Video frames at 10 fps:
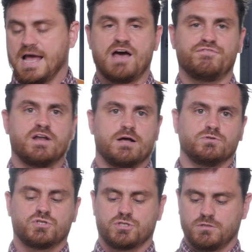half an
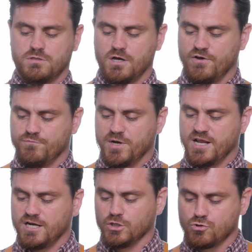ounce of
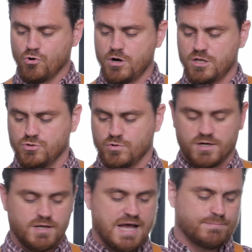banana liqueur. You
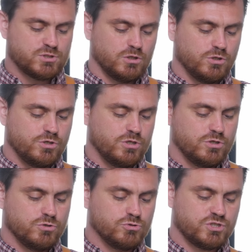can absolutely
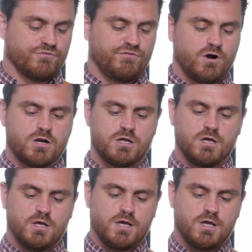use Giffard.